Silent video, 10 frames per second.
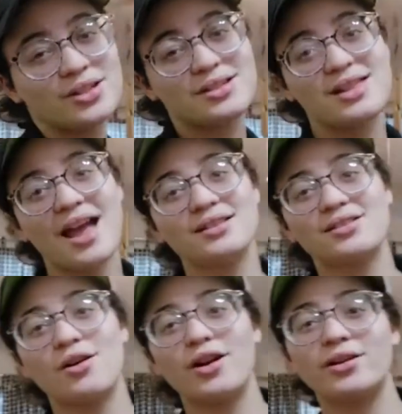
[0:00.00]
the
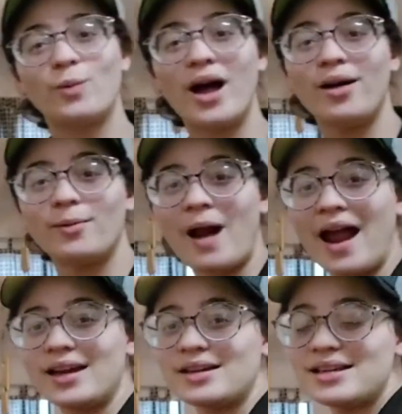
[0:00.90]
steak's going well,
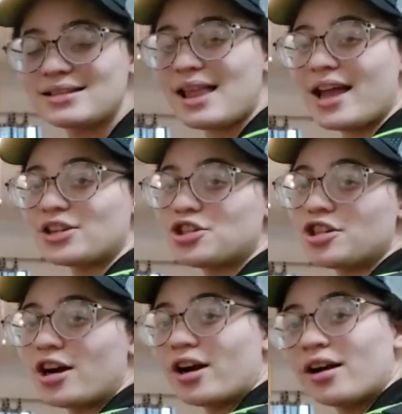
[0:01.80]
right?" And he's like,
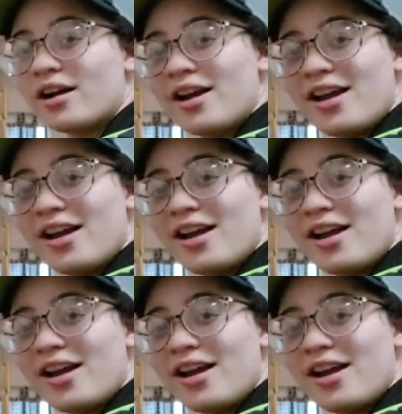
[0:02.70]
"Sure."